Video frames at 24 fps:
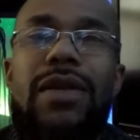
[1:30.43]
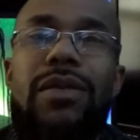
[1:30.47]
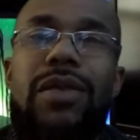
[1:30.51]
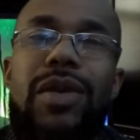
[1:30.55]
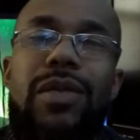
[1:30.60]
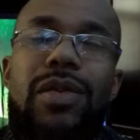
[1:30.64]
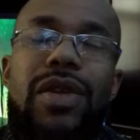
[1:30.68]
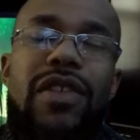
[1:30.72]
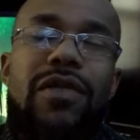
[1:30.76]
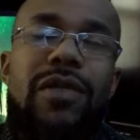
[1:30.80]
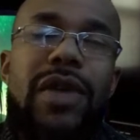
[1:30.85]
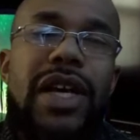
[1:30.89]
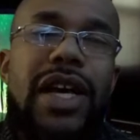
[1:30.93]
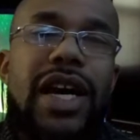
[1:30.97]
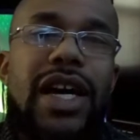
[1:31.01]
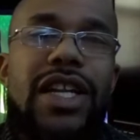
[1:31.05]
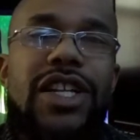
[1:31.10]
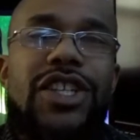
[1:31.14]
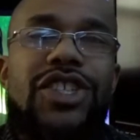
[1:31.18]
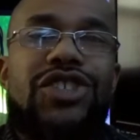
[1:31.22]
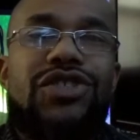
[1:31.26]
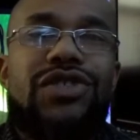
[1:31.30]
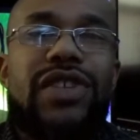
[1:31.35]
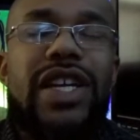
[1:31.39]
People have been
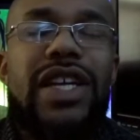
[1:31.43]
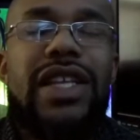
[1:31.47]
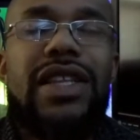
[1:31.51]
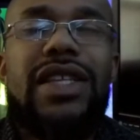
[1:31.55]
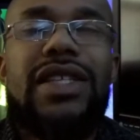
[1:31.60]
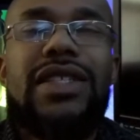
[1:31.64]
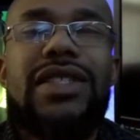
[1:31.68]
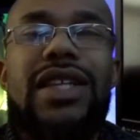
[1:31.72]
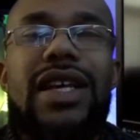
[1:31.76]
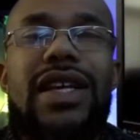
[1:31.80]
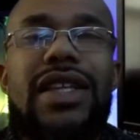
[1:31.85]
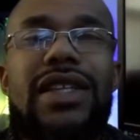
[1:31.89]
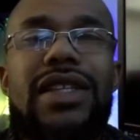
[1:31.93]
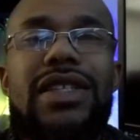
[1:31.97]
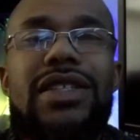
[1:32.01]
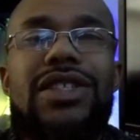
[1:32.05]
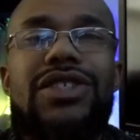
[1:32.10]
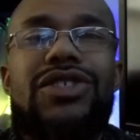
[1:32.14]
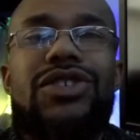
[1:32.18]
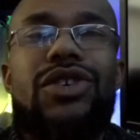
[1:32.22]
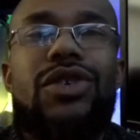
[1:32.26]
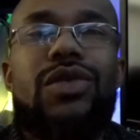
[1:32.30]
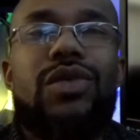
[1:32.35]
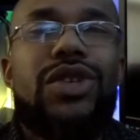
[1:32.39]
kind of treating this like this
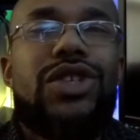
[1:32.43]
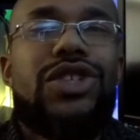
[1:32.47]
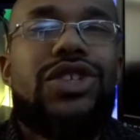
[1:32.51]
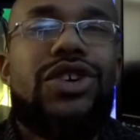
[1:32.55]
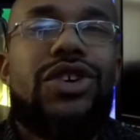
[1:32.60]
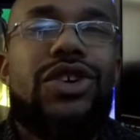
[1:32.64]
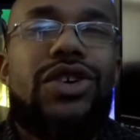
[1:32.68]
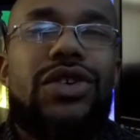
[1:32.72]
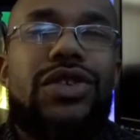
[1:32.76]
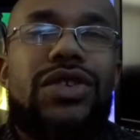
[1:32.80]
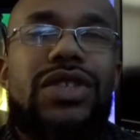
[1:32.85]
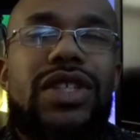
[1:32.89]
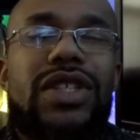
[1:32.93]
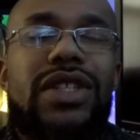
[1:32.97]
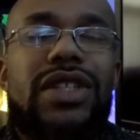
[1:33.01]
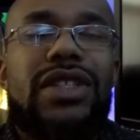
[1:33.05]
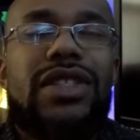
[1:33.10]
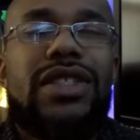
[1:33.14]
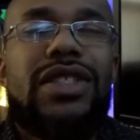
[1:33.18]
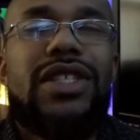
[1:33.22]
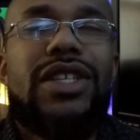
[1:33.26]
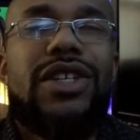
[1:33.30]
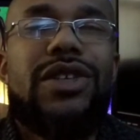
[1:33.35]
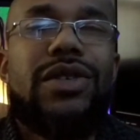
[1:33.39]
is her return to
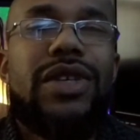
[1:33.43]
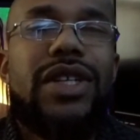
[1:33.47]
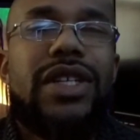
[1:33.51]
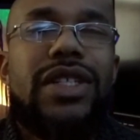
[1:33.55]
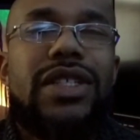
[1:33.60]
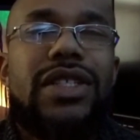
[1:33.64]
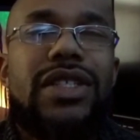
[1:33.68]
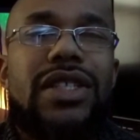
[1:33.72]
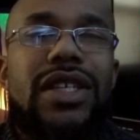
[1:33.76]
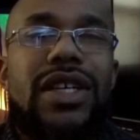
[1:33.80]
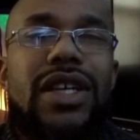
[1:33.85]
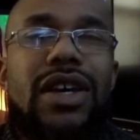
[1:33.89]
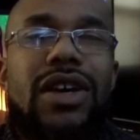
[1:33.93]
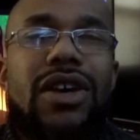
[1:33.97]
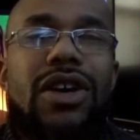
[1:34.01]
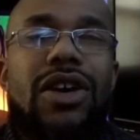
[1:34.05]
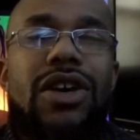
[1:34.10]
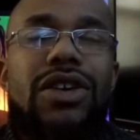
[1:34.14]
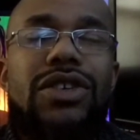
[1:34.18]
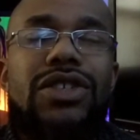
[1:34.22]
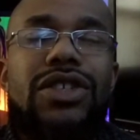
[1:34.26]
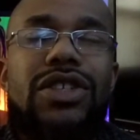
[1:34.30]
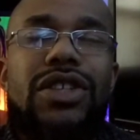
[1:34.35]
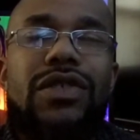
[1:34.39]
the series
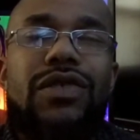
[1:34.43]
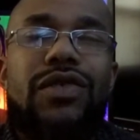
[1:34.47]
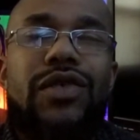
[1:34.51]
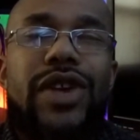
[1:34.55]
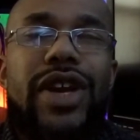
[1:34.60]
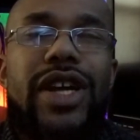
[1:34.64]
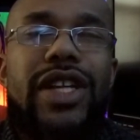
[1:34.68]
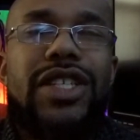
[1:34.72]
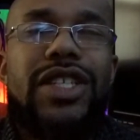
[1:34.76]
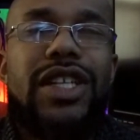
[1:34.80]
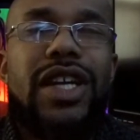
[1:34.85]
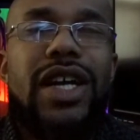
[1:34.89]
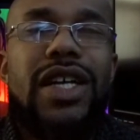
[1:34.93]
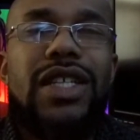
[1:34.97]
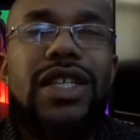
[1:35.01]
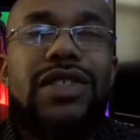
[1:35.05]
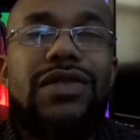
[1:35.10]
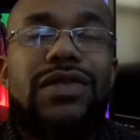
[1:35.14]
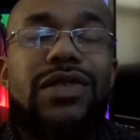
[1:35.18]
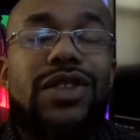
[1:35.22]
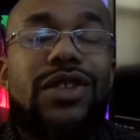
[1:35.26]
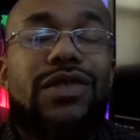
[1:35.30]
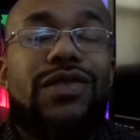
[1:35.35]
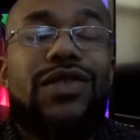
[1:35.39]
or to the franchise
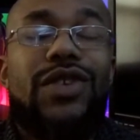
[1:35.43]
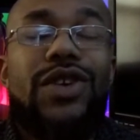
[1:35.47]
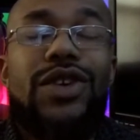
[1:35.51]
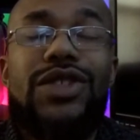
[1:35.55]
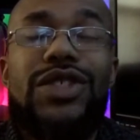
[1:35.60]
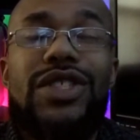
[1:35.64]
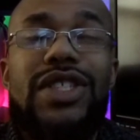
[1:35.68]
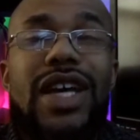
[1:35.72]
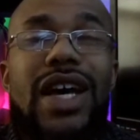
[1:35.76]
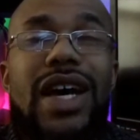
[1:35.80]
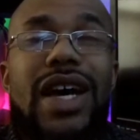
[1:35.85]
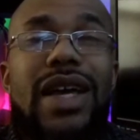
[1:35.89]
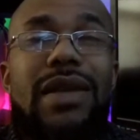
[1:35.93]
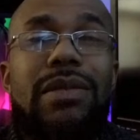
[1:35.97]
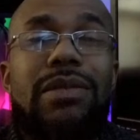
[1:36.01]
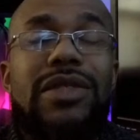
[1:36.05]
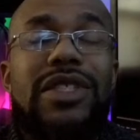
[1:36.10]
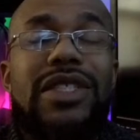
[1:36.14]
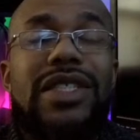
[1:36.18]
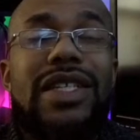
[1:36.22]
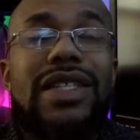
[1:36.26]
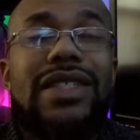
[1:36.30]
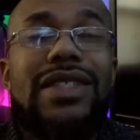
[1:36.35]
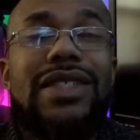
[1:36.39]
for the first time
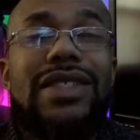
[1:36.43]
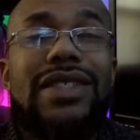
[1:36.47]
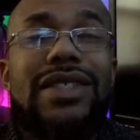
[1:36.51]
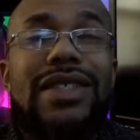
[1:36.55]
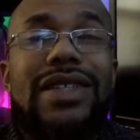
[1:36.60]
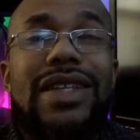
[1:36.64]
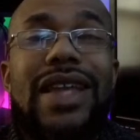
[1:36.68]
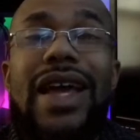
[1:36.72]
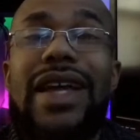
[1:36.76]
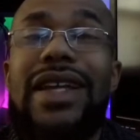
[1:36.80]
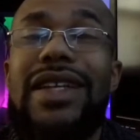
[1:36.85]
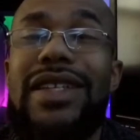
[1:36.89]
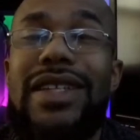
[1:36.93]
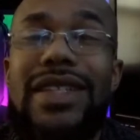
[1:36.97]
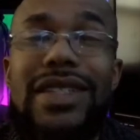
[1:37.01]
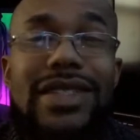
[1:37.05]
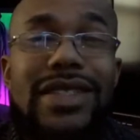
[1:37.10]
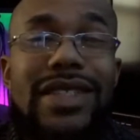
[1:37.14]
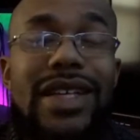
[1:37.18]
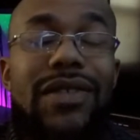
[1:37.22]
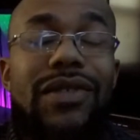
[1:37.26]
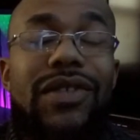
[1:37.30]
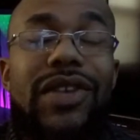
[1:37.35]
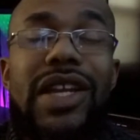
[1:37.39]
since
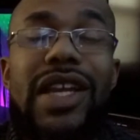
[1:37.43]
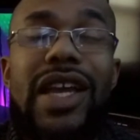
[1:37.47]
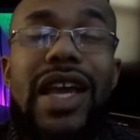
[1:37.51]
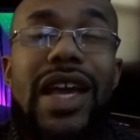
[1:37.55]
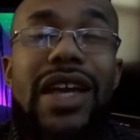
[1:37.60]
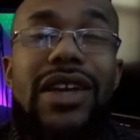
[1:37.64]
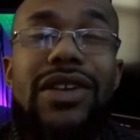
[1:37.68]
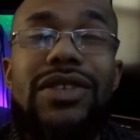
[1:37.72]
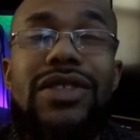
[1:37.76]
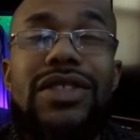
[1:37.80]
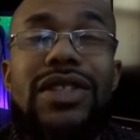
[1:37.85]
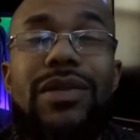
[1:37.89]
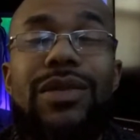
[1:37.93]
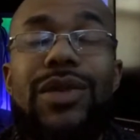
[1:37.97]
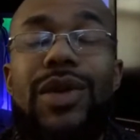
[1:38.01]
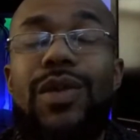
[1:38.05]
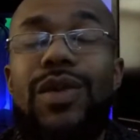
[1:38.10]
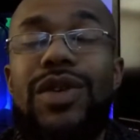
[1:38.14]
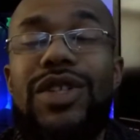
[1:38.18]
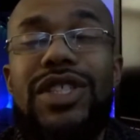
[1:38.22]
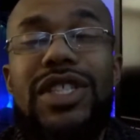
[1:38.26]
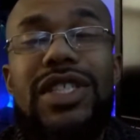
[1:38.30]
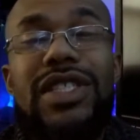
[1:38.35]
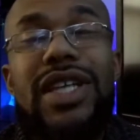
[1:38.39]
1978 or something,
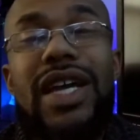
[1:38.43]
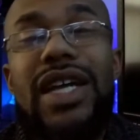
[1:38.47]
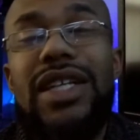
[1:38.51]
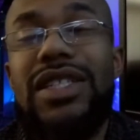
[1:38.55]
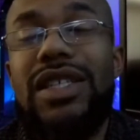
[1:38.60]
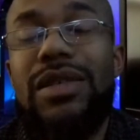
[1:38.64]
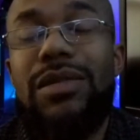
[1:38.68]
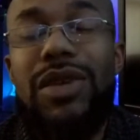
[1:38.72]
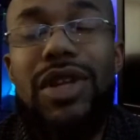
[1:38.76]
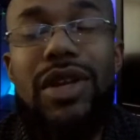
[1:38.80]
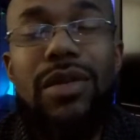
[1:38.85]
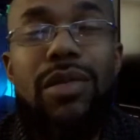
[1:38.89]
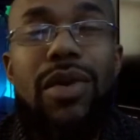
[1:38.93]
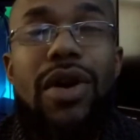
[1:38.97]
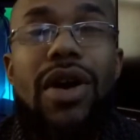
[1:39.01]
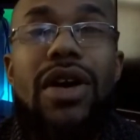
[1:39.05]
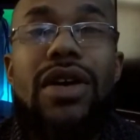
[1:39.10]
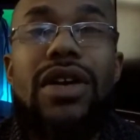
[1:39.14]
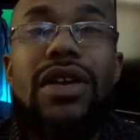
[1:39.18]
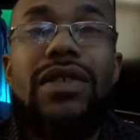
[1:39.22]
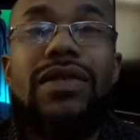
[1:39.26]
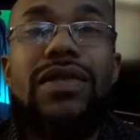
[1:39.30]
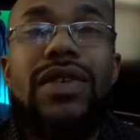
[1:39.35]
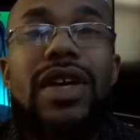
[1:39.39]
when she's actually been a
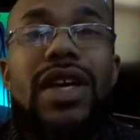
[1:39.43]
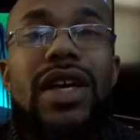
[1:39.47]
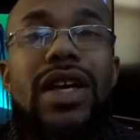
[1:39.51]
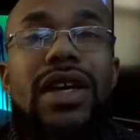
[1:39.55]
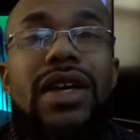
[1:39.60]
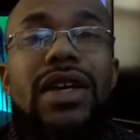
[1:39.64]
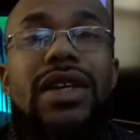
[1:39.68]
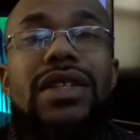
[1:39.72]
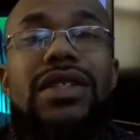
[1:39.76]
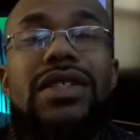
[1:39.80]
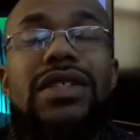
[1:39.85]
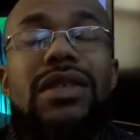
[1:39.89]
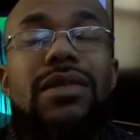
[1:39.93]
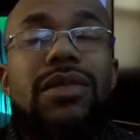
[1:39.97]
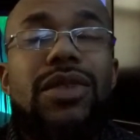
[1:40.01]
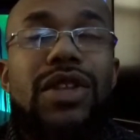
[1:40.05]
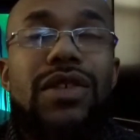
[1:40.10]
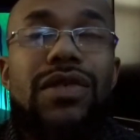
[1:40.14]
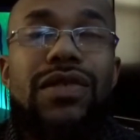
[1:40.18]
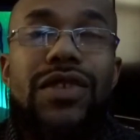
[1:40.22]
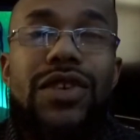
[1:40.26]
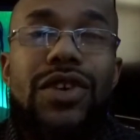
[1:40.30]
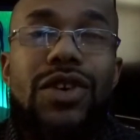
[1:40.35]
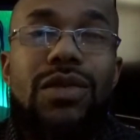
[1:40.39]
part of some of
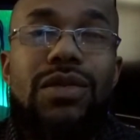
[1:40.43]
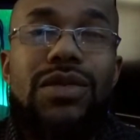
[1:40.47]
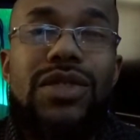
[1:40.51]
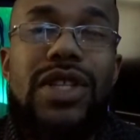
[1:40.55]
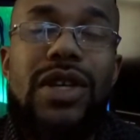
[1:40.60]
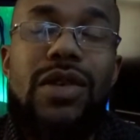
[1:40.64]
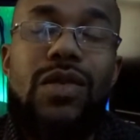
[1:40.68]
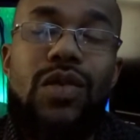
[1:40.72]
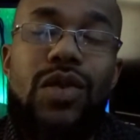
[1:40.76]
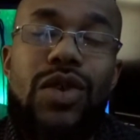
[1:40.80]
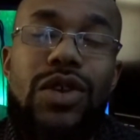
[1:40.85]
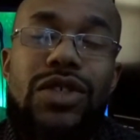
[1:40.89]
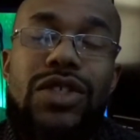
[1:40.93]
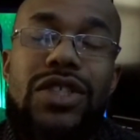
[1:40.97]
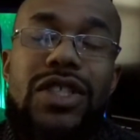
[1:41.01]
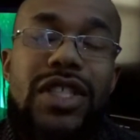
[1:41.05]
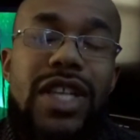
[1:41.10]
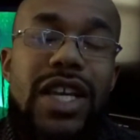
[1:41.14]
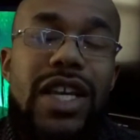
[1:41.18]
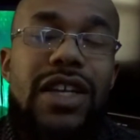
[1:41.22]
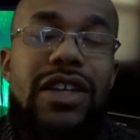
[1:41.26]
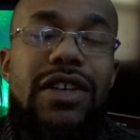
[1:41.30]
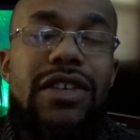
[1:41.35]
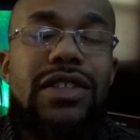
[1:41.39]
the films that were
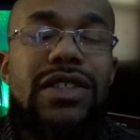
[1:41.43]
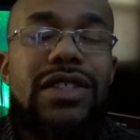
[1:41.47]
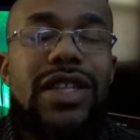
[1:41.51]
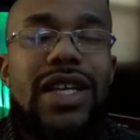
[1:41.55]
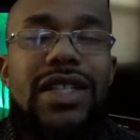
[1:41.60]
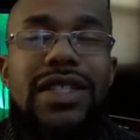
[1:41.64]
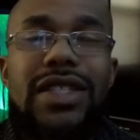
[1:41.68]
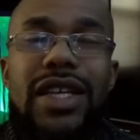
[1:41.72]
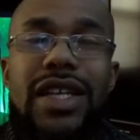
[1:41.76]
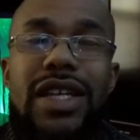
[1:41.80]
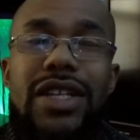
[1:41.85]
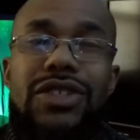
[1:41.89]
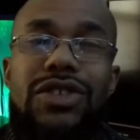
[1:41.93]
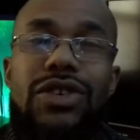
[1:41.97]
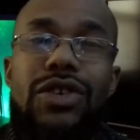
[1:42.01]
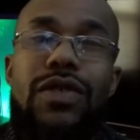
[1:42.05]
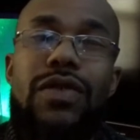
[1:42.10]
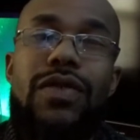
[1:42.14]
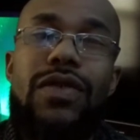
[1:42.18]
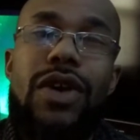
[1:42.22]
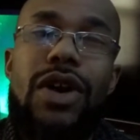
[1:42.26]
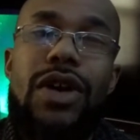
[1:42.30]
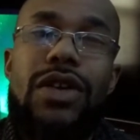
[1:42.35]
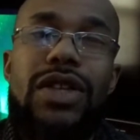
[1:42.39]
stinkers. Not saying it's her
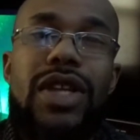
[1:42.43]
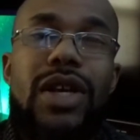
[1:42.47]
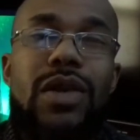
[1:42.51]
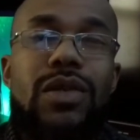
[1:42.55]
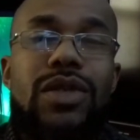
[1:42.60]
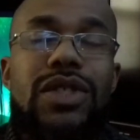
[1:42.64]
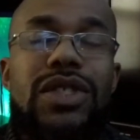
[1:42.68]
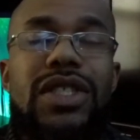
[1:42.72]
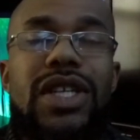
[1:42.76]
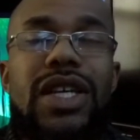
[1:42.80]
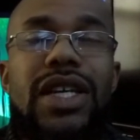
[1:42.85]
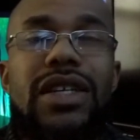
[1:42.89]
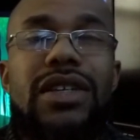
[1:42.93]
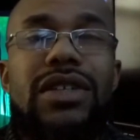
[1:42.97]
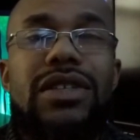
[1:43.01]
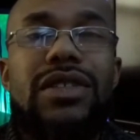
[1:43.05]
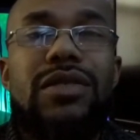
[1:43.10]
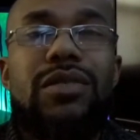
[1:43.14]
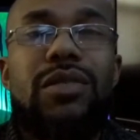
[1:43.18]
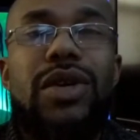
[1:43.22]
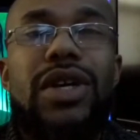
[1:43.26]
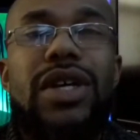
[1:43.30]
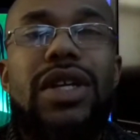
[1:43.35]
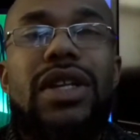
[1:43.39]
fault they were
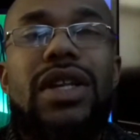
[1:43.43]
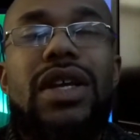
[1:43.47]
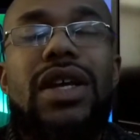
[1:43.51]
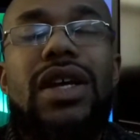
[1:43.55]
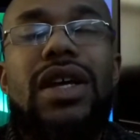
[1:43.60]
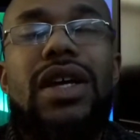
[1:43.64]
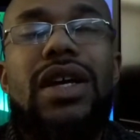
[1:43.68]
stinkers, but